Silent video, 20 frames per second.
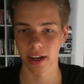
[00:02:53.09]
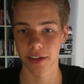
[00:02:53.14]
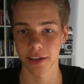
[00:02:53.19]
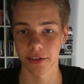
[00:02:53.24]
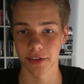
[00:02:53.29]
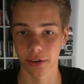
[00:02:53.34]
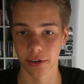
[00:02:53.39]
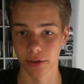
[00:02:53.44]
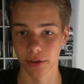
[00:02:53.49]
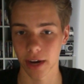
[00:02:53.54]

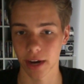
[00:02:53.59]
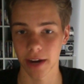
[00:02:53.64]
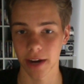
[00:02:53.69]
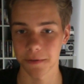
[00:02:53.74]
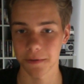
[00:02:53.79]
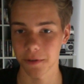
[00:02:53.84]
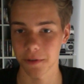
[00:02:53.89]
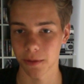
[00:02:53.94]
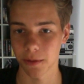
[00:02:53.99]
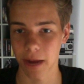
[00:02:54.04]
It's a great
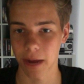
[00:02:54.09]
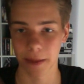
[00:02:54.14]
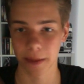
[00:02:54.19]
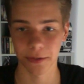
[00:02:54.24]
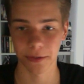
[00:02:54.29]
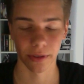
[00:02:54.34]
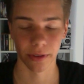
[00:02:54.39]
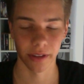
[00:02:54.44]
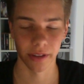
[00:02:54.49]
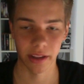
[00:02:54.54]
film. I
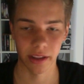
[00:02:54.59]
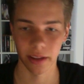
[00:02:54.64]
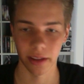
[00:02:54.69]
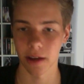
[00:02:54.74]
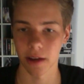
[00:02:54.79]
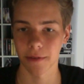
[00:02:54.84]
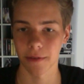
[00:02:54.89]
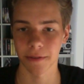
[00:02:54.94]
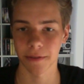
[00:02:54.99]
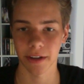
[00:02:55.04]
absolutely
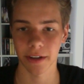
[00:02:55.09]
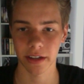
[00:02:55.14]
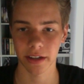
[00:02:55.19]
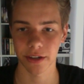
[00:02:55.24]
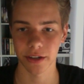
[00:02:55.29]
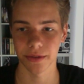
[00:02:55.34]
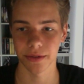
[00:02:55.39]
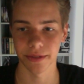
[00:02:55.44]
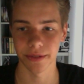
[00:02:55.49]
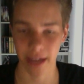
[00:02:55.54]
love it
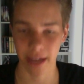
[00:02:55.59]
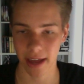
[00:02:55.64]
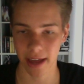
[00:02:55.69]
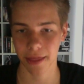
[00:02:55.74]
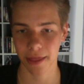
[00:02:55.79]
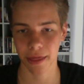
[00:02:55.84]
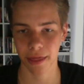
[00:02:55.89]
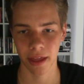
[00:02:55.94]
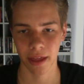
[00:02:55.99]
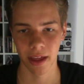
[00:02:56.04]
to
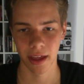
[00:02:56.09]
death.